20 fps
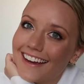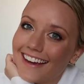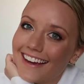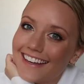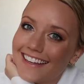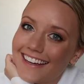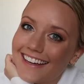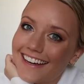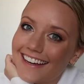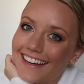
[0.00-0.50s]

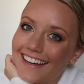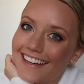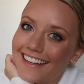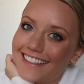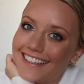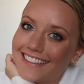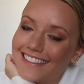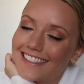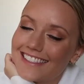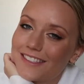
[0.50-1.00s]
Hi
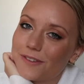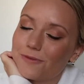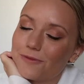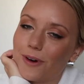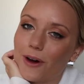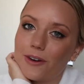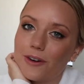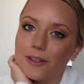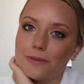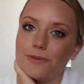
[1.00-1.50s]
guys,
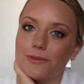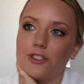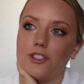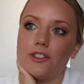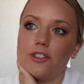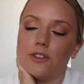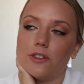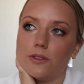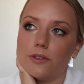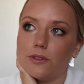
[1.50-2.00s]
welcome
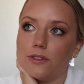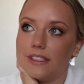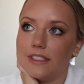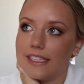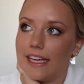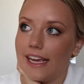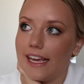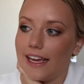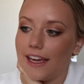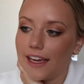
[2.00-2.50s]
to
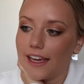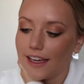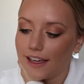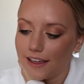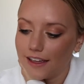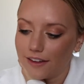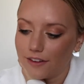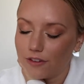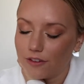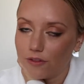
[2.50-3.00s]

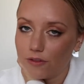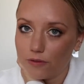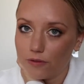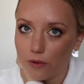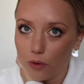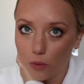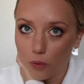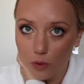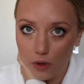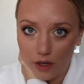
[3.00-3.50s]
day
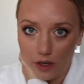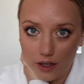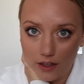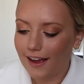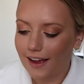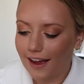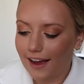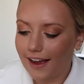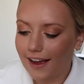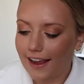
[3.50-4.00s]
four.
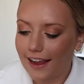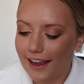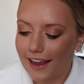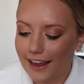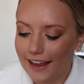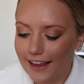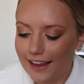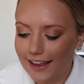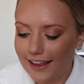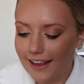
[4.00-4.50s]

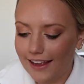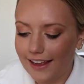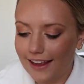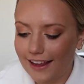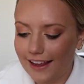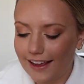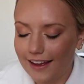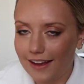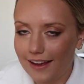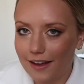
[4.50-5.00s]
I
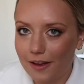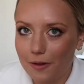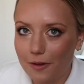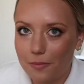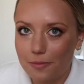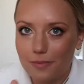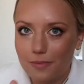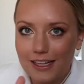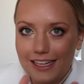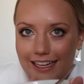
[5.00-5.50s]

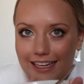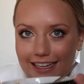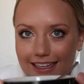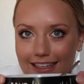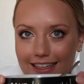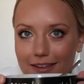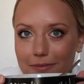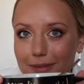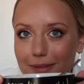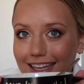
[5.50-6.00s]
am
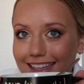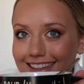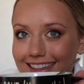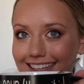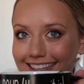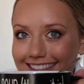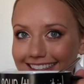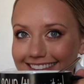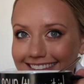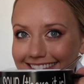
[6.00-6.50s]
eating my
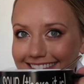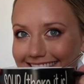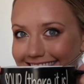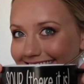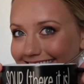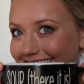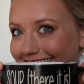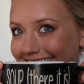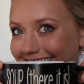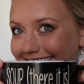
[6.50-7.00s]
lunch.
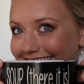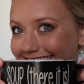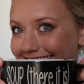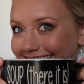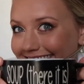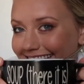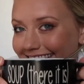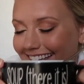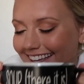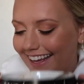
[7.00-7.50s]

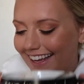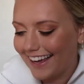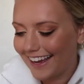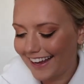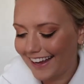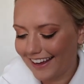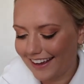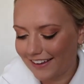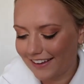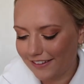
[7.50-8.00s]

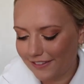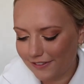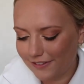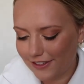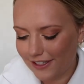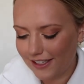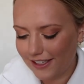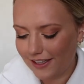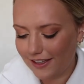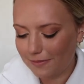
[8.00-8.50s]
I have
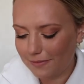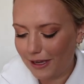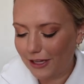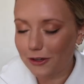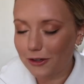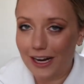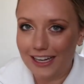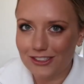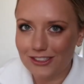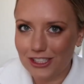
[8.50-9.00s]
my
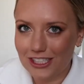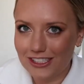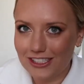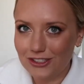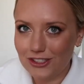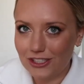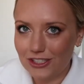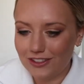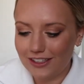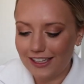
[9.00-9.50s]
cracked
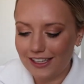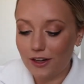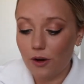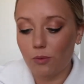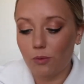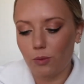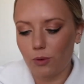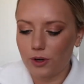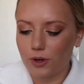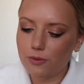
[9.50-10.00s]
chicken chili,
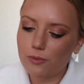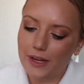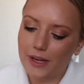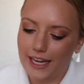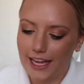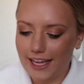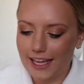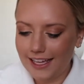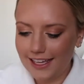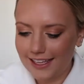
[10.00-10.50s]

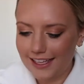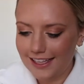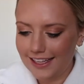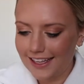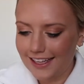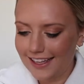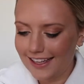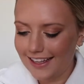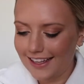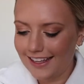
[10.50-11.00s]
award-winning,
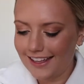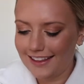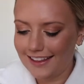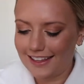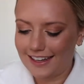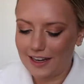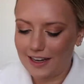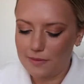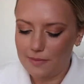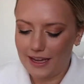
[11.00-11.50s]

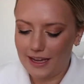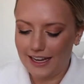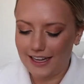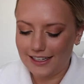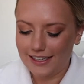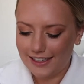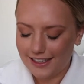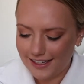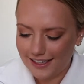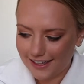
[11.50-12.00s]
that I
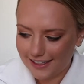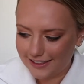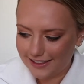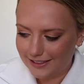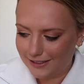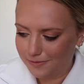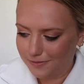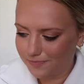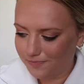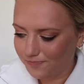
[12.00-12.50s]
made.
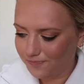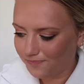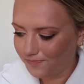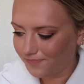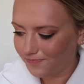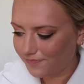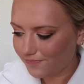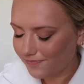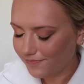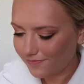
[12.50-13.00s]
Um,
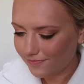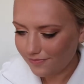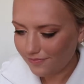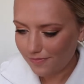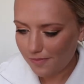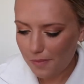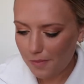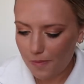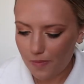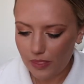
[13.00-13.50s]

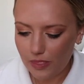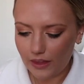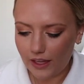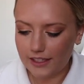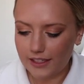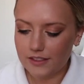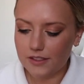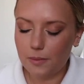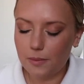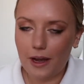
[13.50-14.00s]

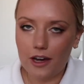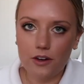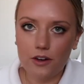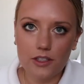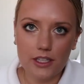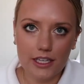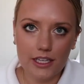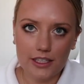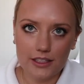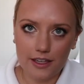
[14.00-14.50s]
it's
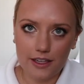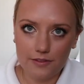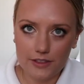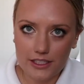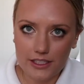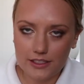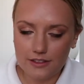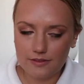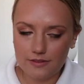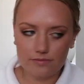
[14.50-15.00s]
about like
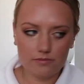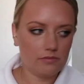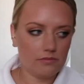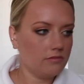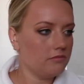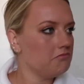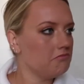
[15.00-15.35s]
eleven,